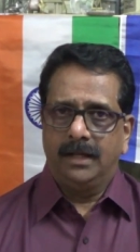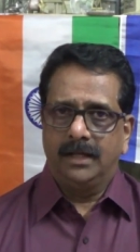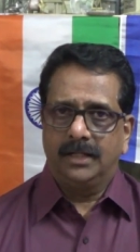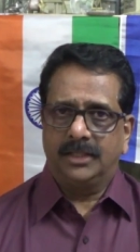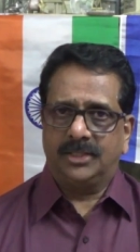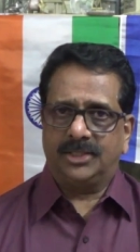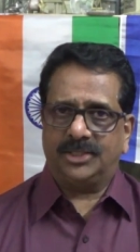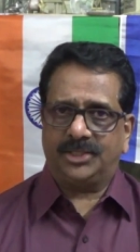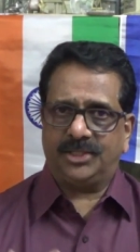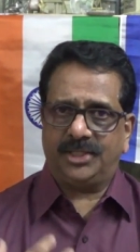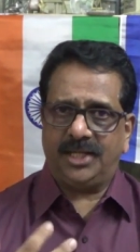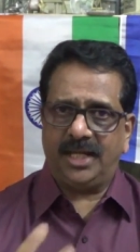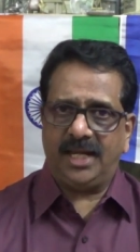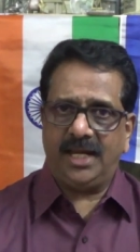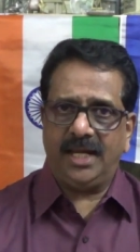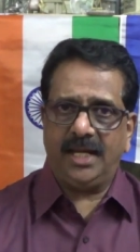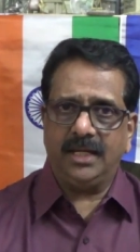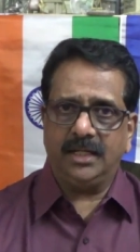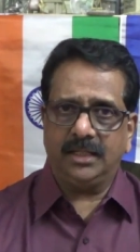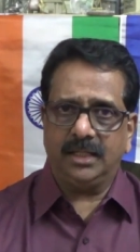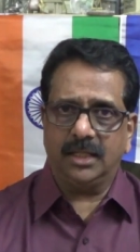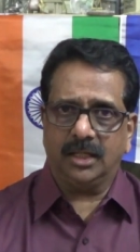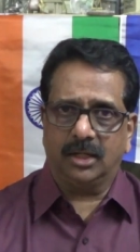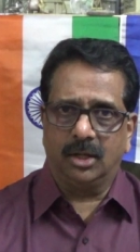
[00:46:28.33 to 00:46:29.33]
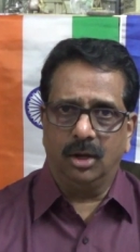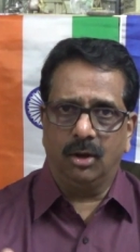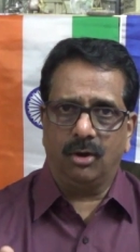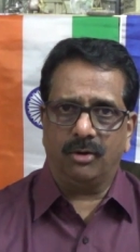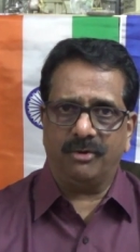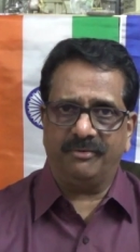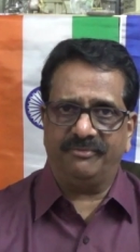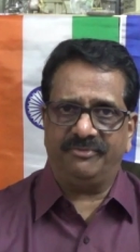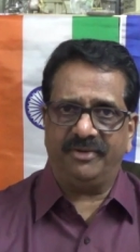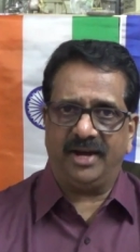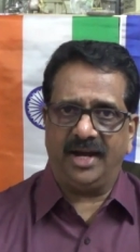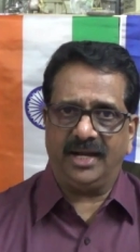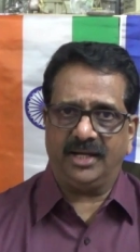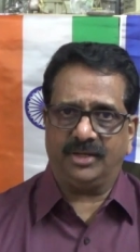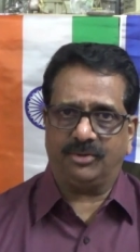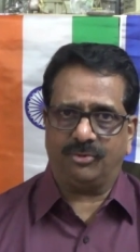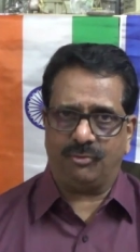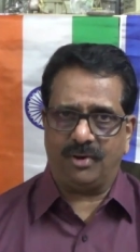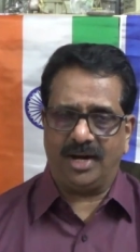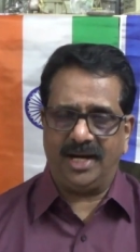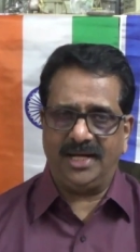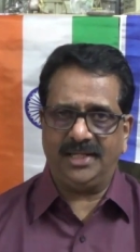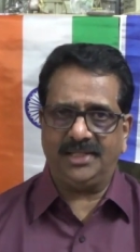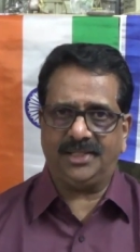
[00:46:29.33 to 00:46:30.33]
seeing the glorified
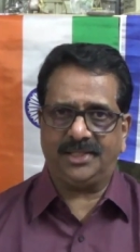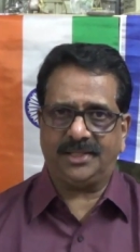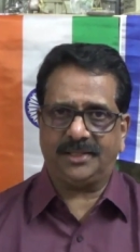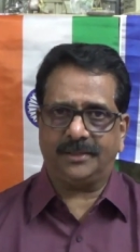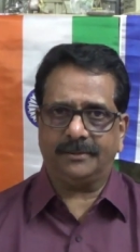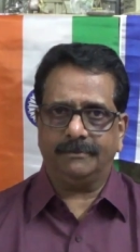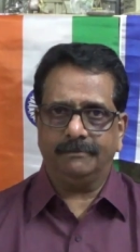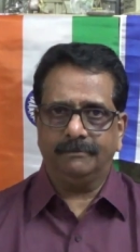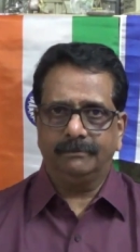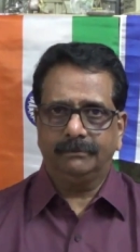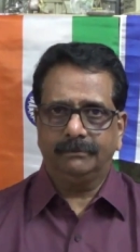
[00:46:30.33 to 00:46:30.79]
Christ